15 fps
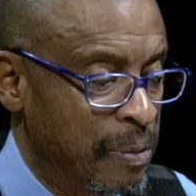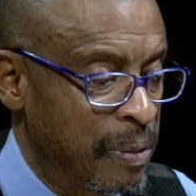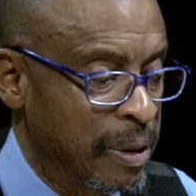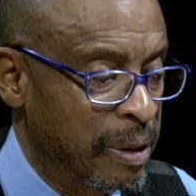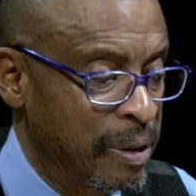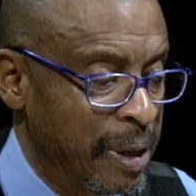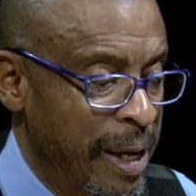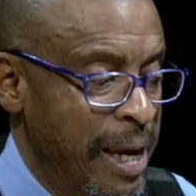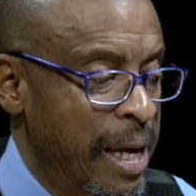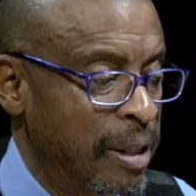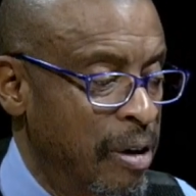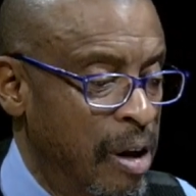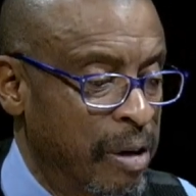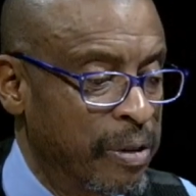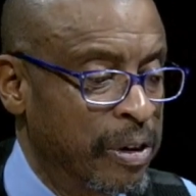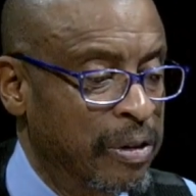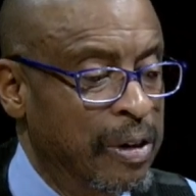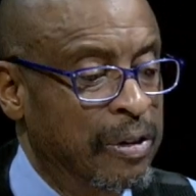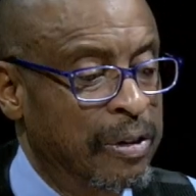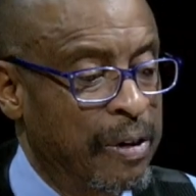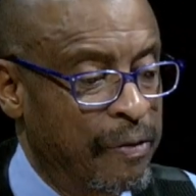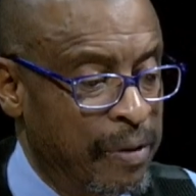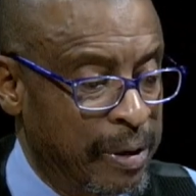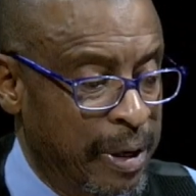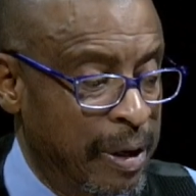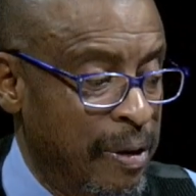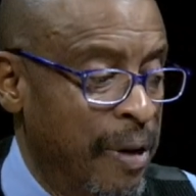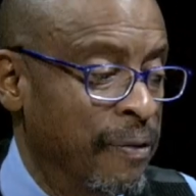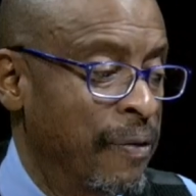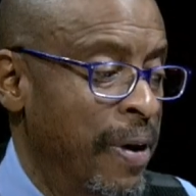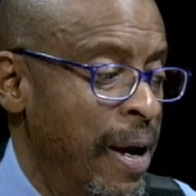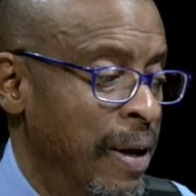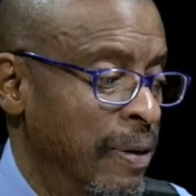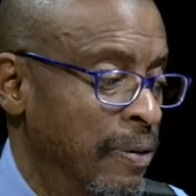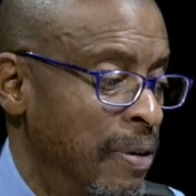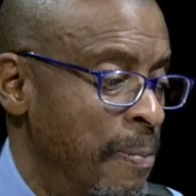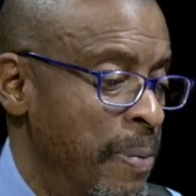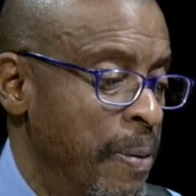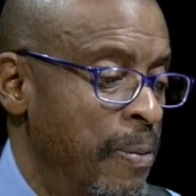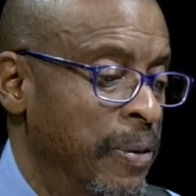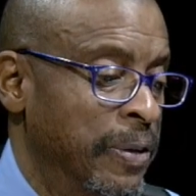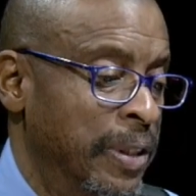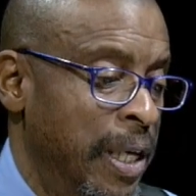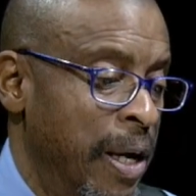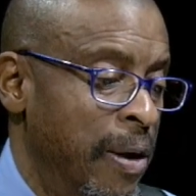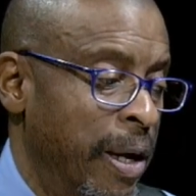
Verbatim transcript: with looking at the Harlem Renaissance differently. In fact, some people will say,